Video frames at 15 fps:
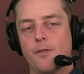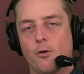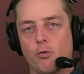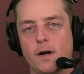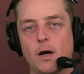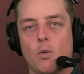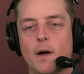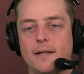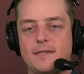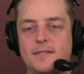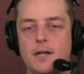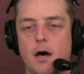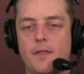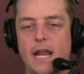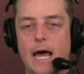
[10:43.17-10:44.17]
The real ones
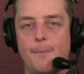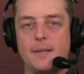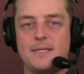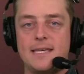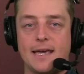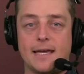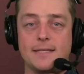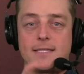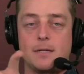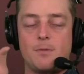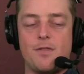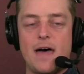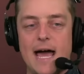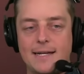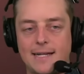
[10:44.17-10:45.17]
know that I've been taking some
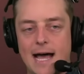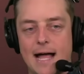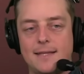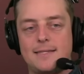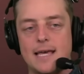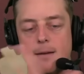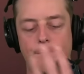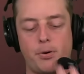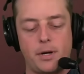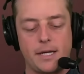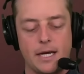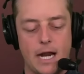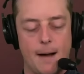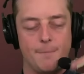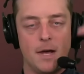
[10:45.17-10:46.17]
of that content, putting
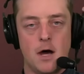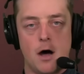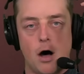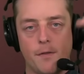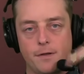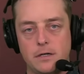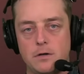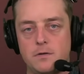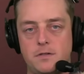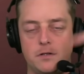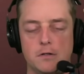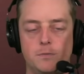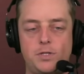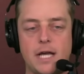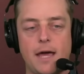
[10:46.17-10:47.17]
it up on the
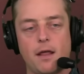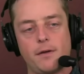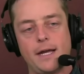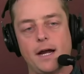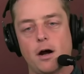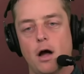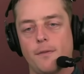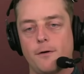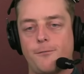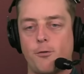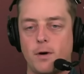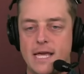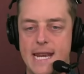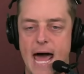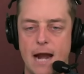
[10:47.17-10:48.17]
YouTube channel here on the
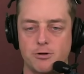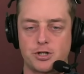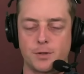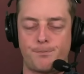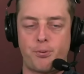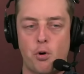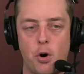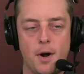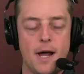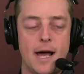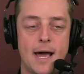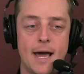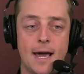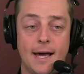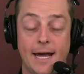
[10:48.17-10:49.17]
forty-niners Report.
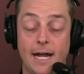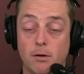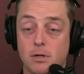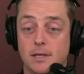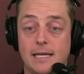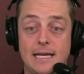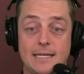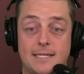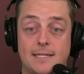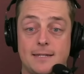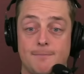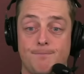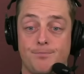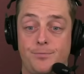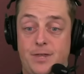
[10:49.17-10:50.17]
He released
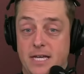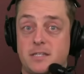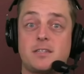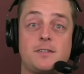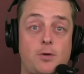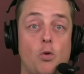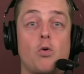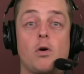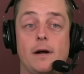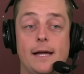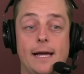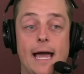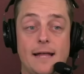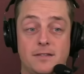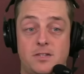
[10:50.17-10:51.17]
this
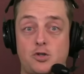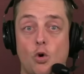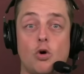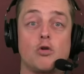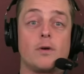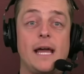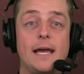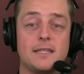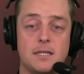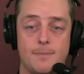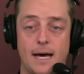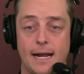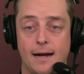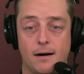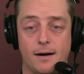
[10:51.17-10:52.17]
story and stories
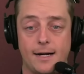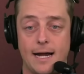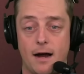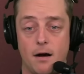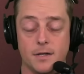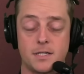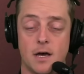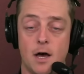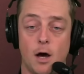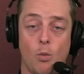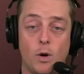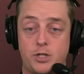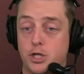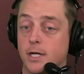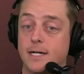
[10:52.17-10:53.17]
about Eric Harris,
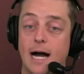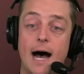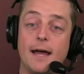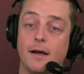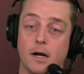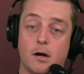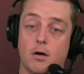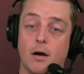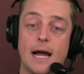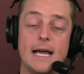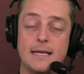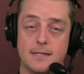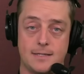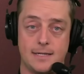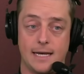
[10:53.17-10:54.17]
which are kind of
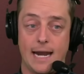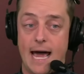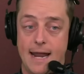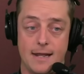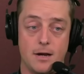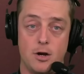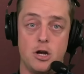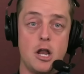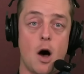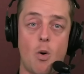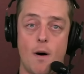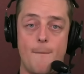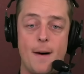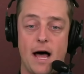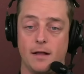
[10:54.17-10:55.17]
crazy, and I didn't know
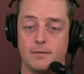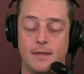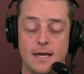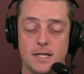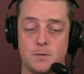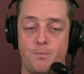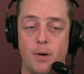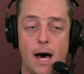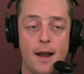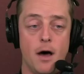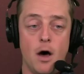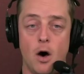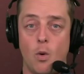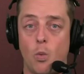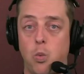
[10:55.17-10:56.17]
about this, but
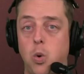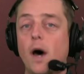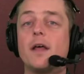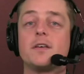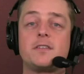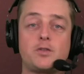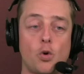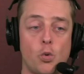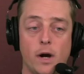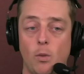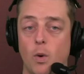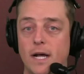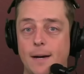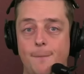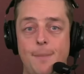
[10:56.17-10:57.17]
what a story,
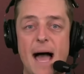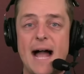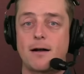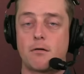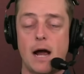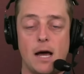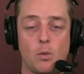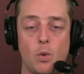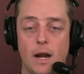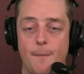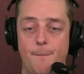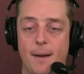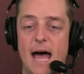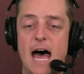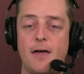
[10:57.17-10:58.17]
what a background, what a
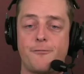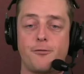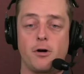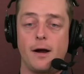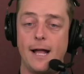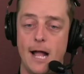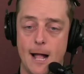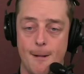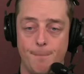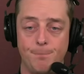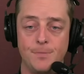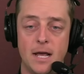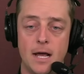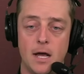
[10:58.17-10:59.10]
path for him.